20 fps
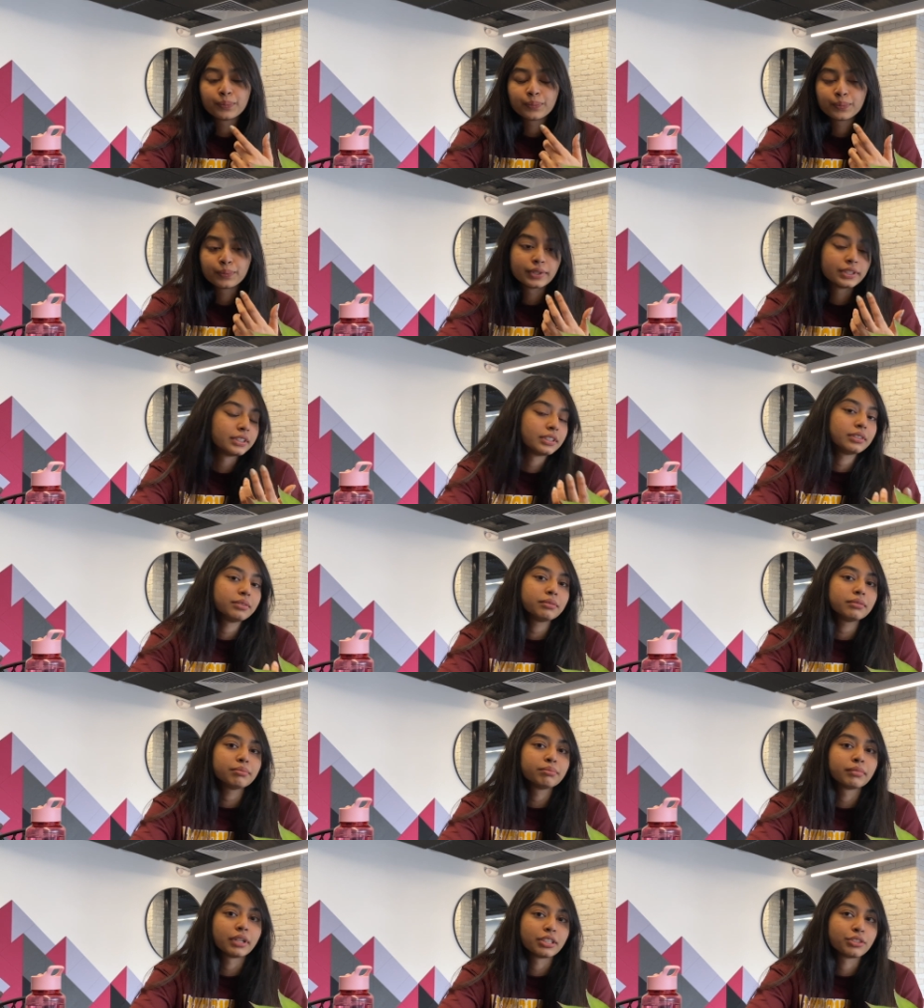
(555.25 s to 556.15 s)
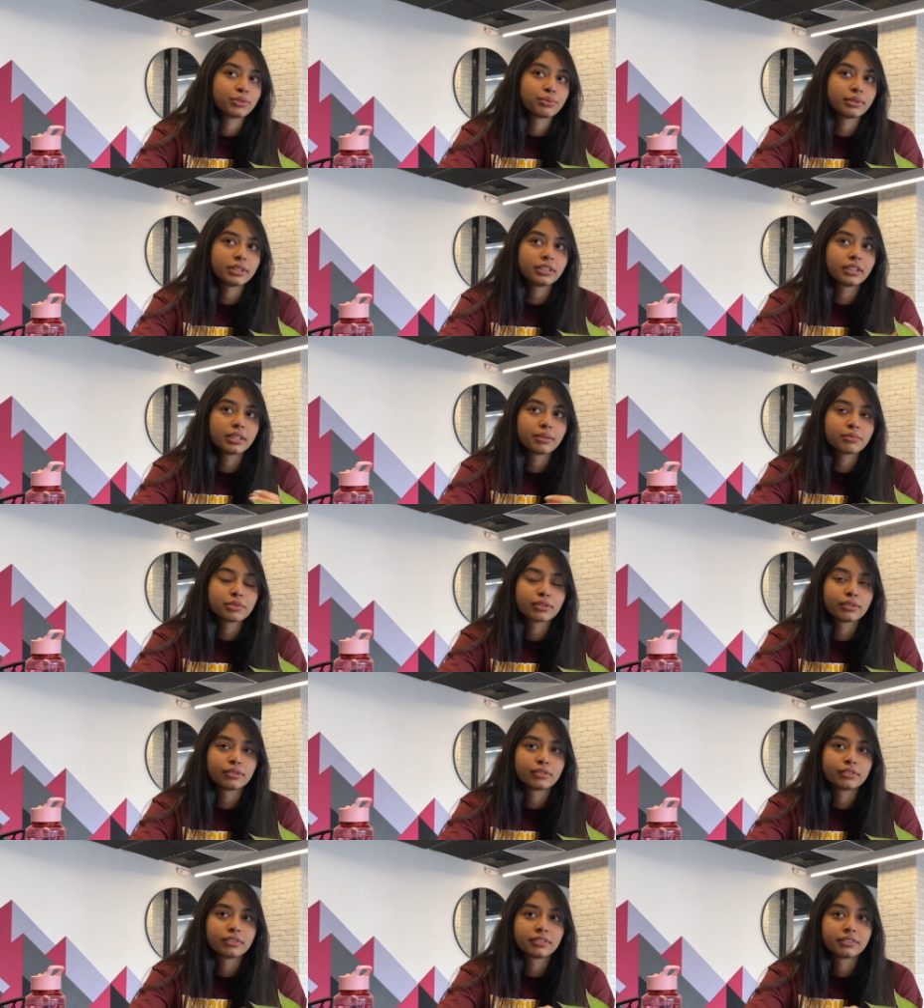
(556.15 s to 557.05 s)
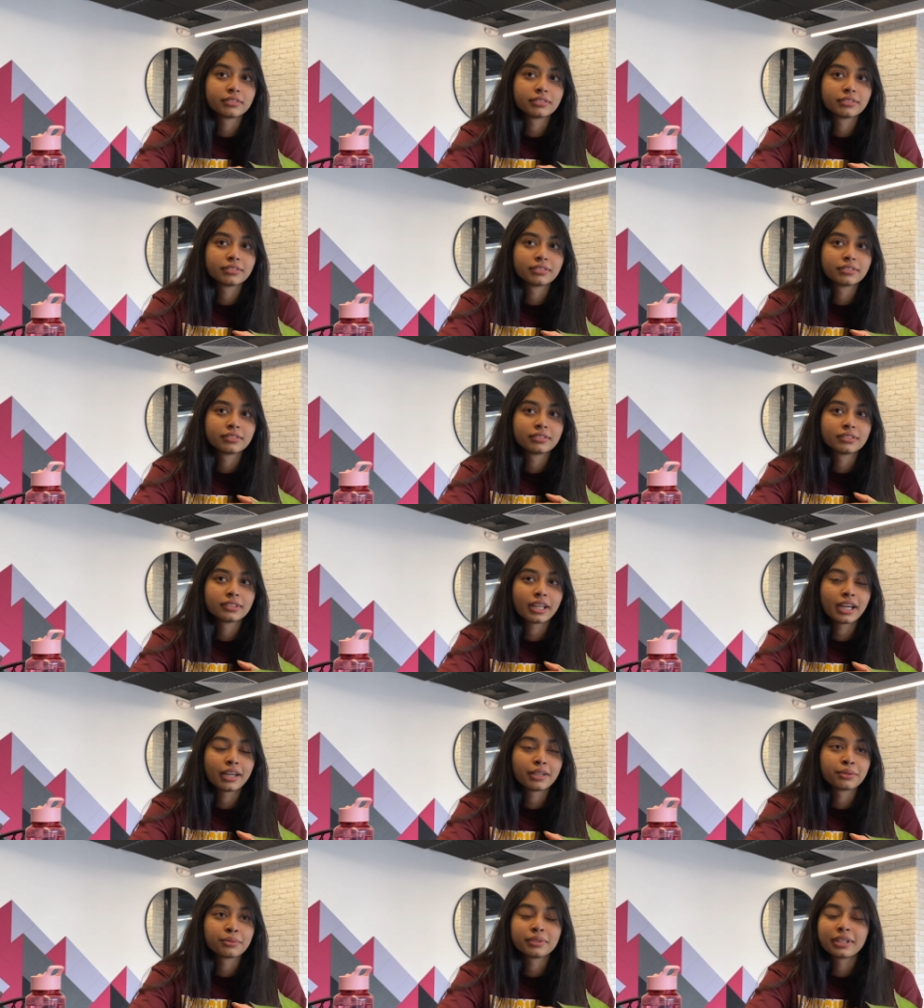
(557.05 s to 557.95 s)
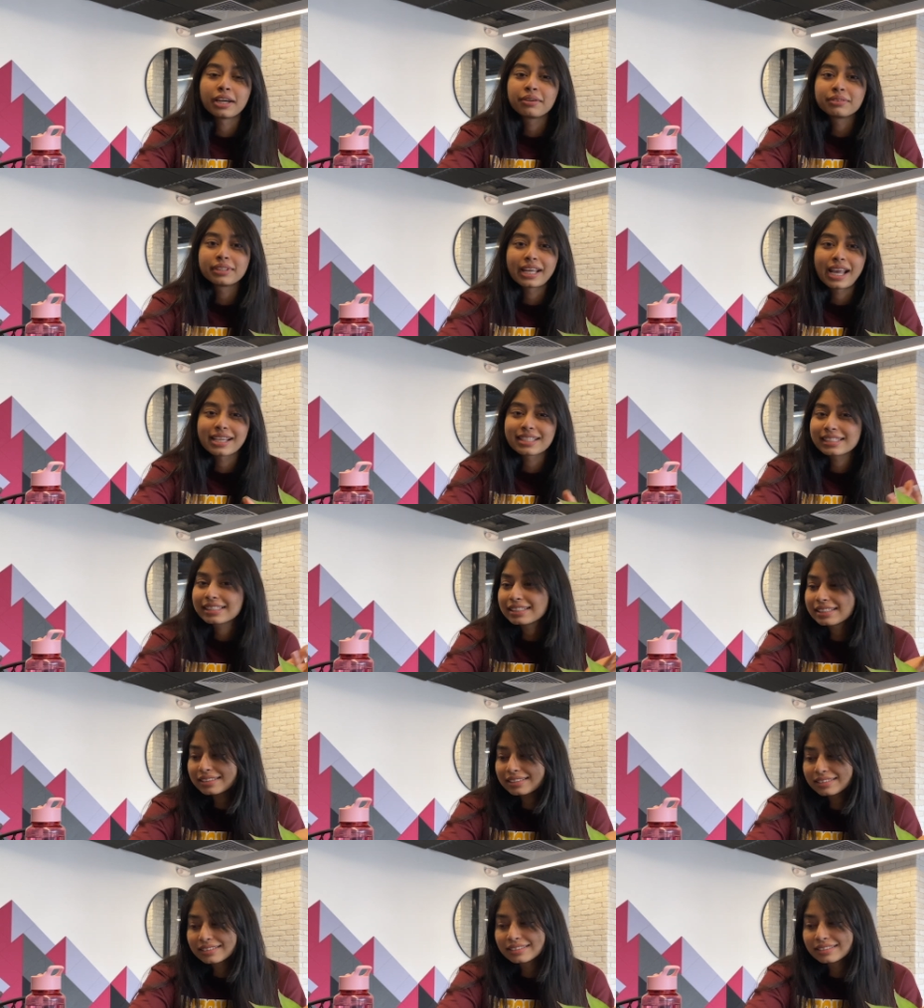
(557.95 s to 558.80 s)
wasn't much with them so I don't have an accent.